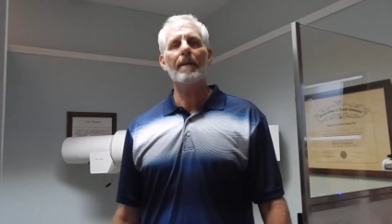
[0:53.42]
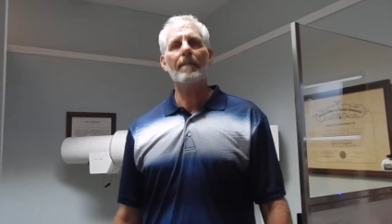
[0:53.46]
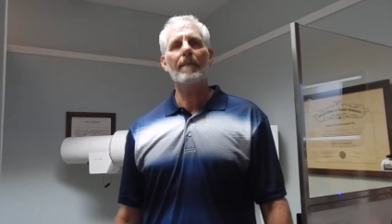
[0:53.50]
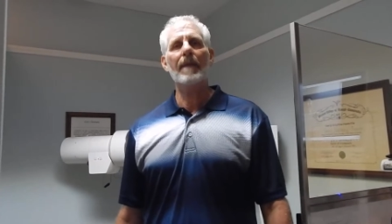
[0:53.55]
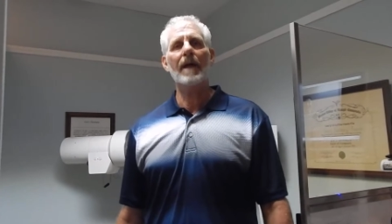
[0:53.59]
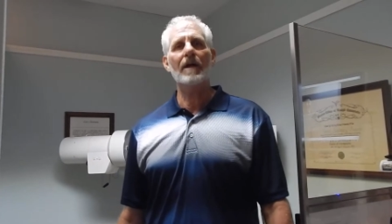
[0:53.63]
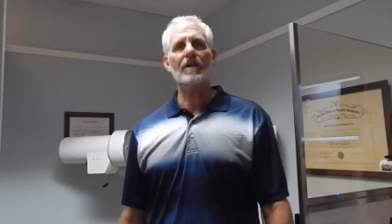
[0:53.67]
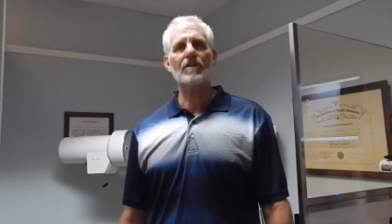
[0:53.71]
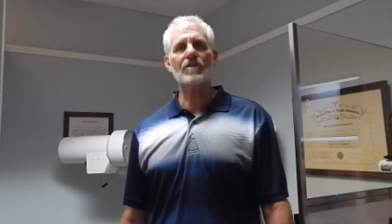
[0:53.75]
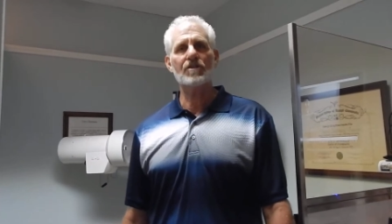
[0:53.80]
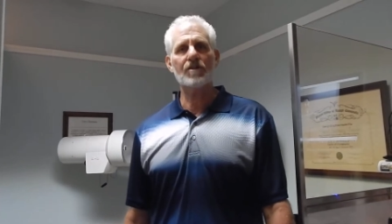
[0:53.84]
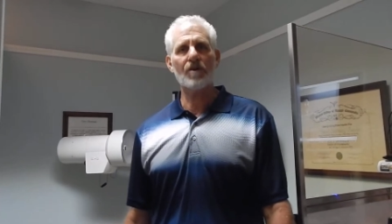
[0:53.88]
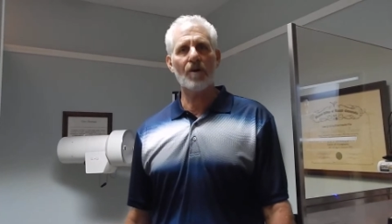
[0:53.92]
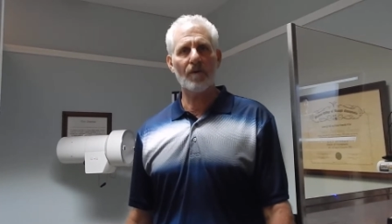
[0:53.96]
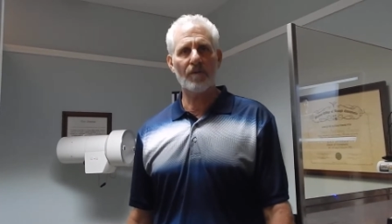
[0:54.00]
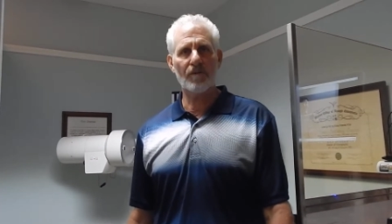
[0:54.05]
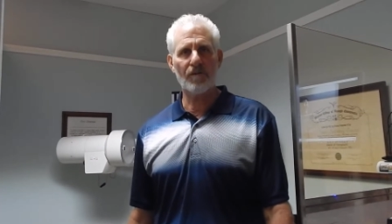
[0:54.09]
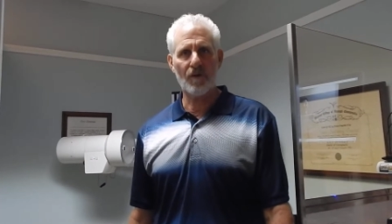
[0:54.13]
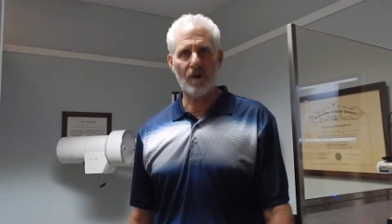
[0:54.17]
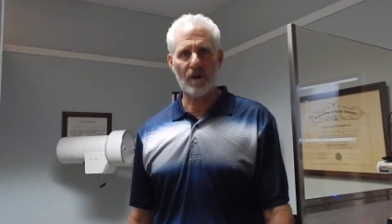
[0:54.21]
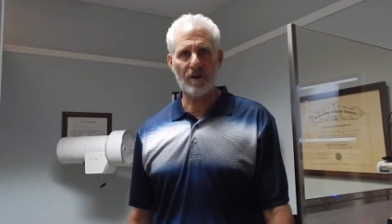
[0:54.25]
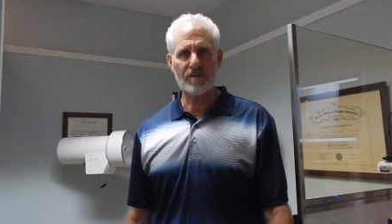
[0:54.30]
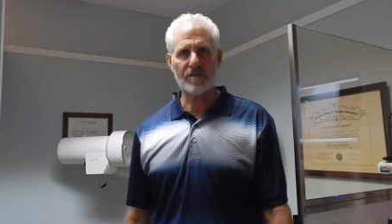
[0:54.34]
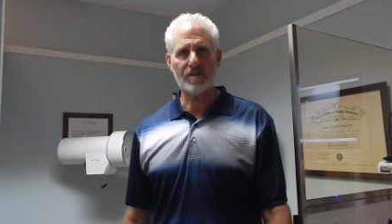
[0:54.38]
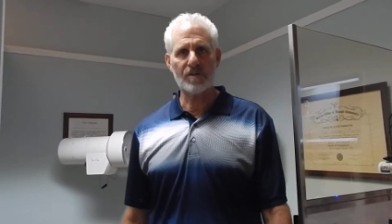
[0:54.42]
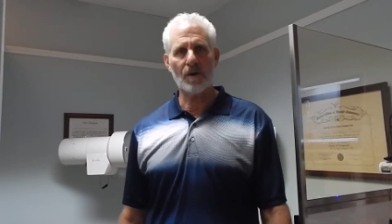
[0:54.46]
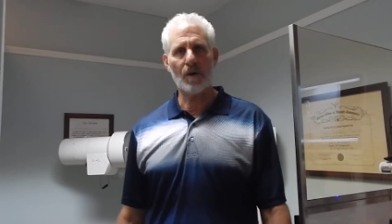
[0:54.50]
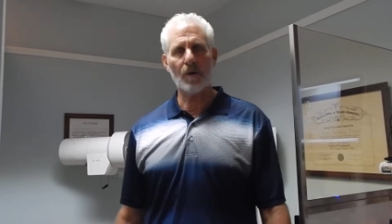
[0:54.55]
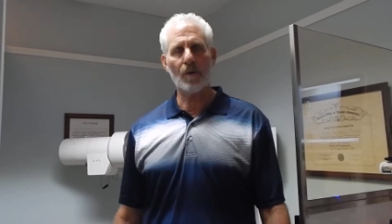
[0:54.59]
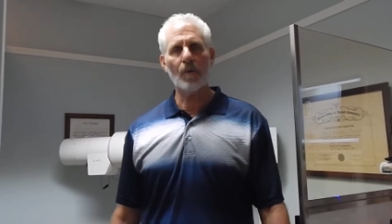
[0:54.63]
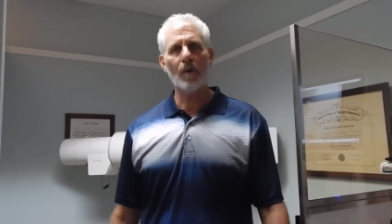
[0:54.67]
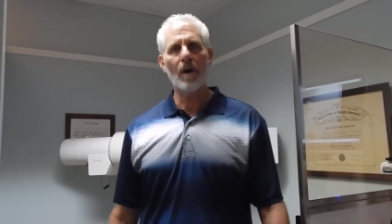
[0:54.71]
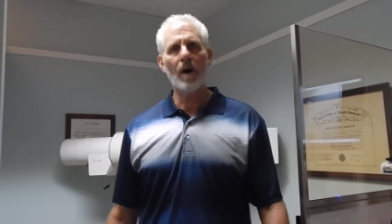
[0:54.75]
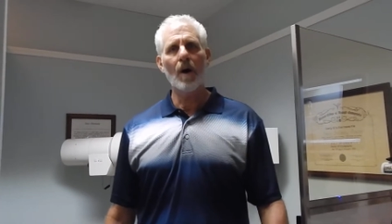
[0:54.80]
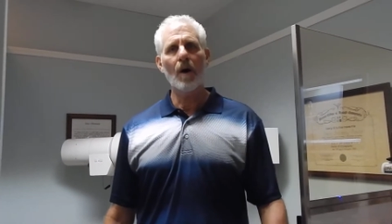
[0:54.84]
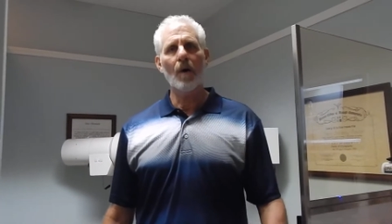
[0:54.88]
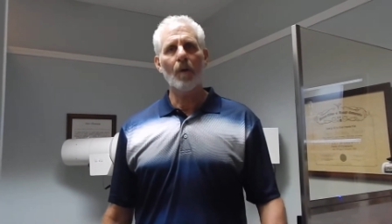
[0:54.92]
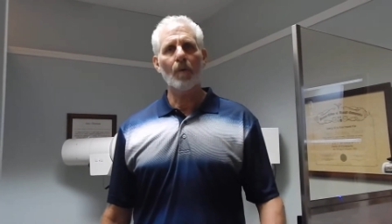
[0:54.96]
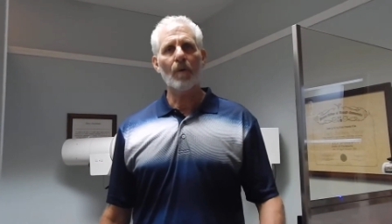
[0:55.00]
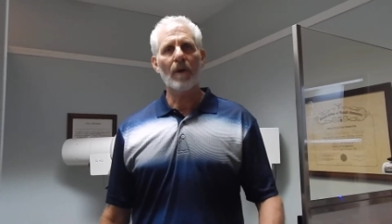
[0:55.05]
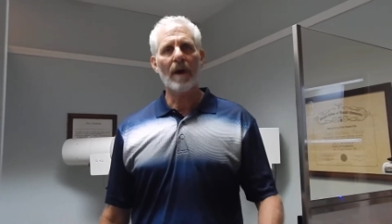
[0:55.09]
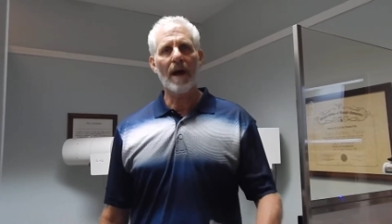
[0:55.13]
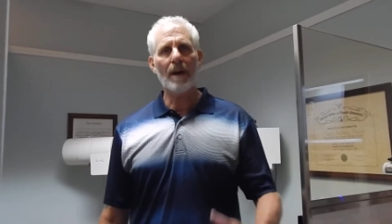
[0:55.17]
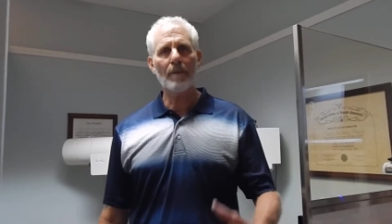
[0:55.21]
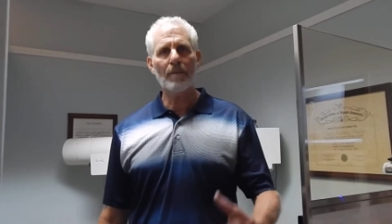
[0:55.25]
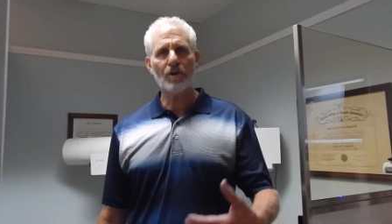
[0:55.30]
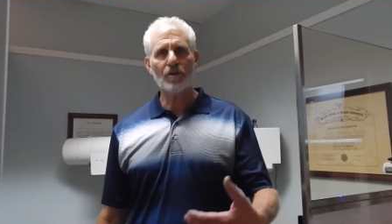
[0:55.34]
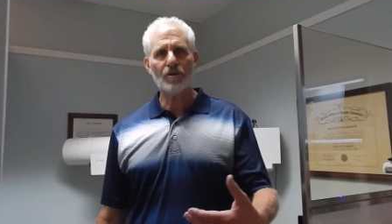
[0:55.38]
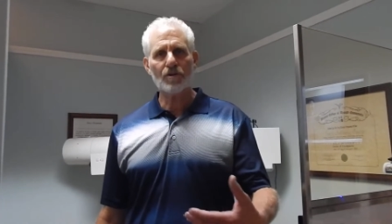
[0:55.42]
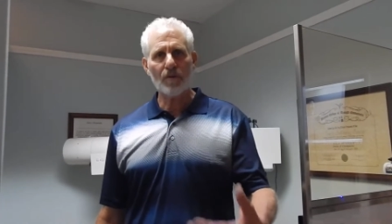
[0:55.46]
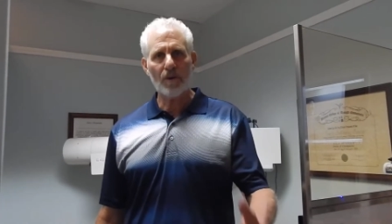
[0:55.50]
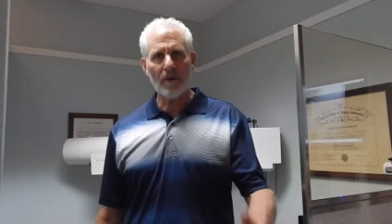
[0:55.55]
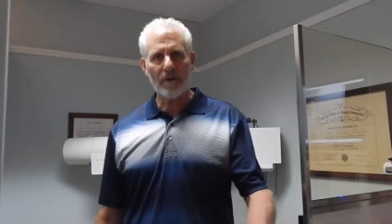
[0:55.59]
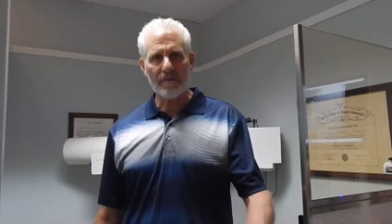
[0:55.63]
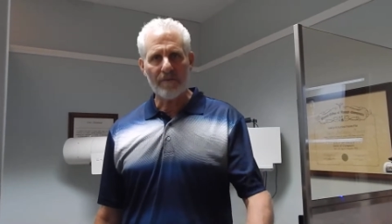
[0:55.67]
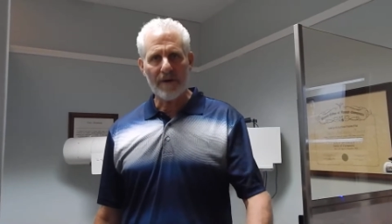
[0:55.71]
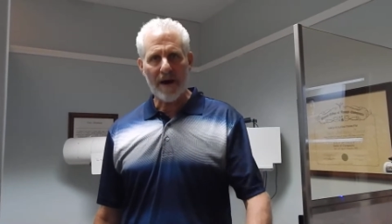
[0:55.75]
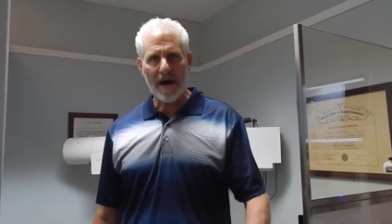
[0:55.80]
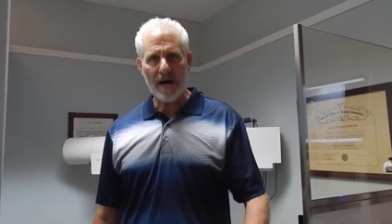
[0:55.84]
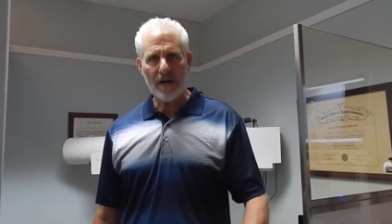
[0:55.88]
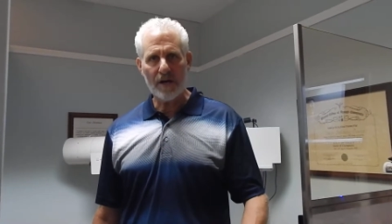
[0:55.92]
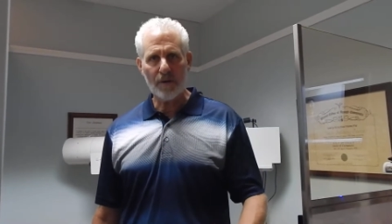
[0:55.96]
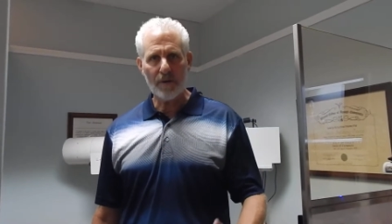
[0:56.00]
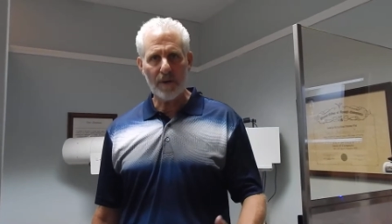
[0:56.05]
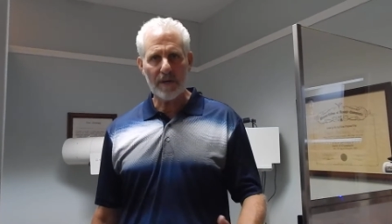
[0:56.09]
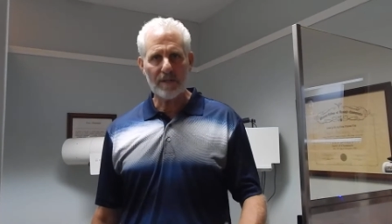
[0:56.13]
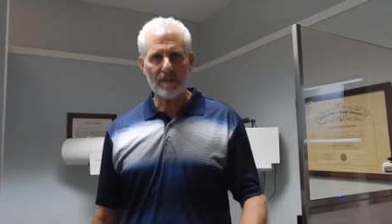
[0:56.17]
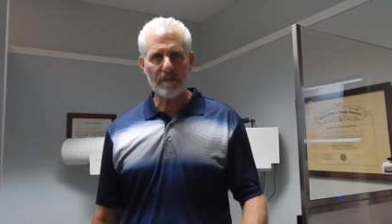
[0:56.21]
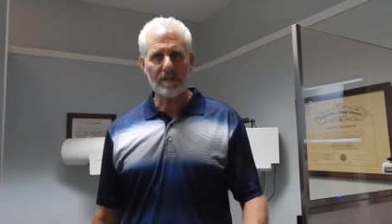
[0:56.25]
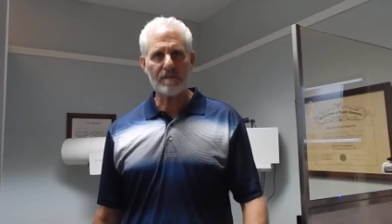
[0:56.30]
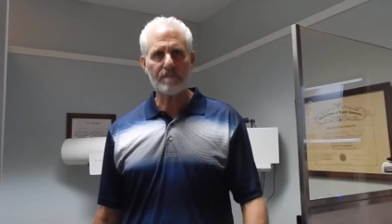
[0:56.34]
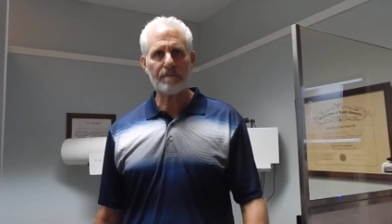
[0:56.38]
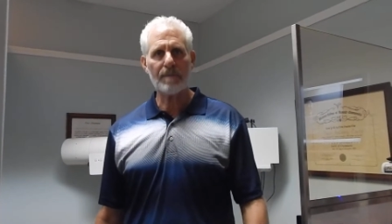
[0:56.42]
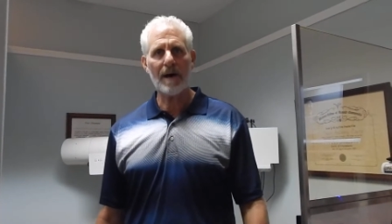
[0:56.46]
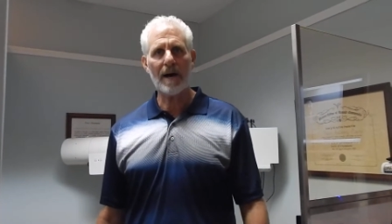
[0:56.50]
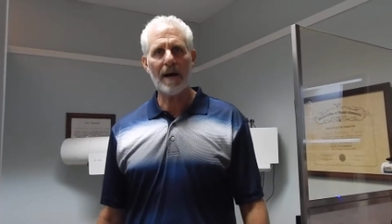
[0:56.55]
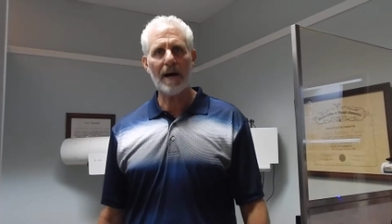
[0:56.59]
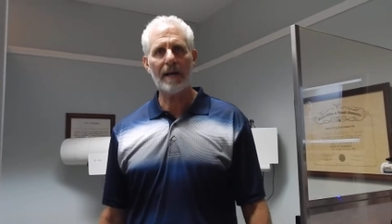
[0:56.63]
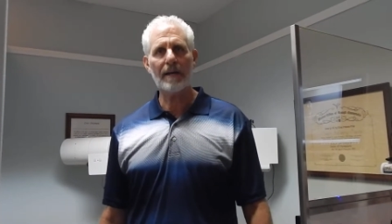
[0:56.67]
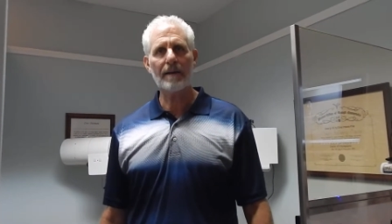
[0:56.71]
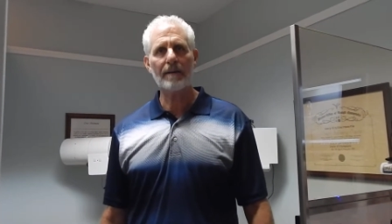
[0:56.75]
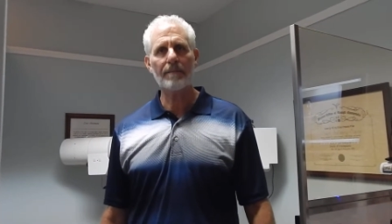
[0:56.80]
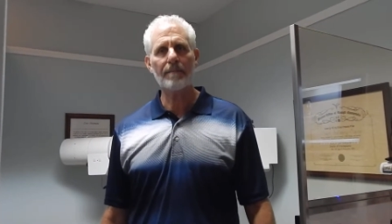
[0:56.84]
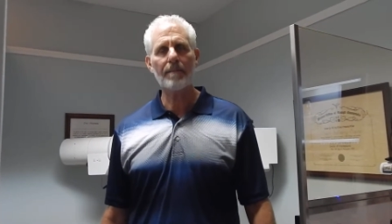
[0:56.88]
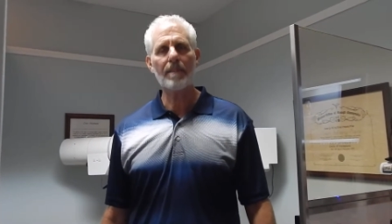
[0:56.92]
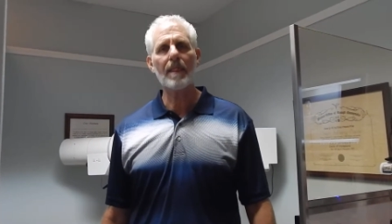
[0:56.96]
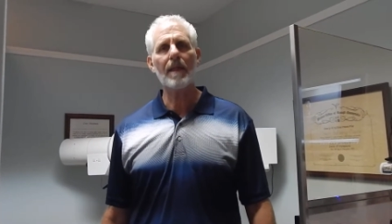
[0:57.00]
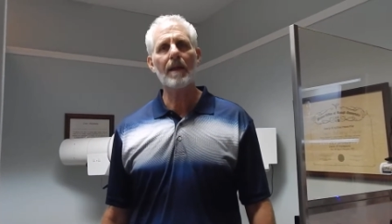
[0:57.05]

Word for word: and so forth. So we're able to evaluate the spine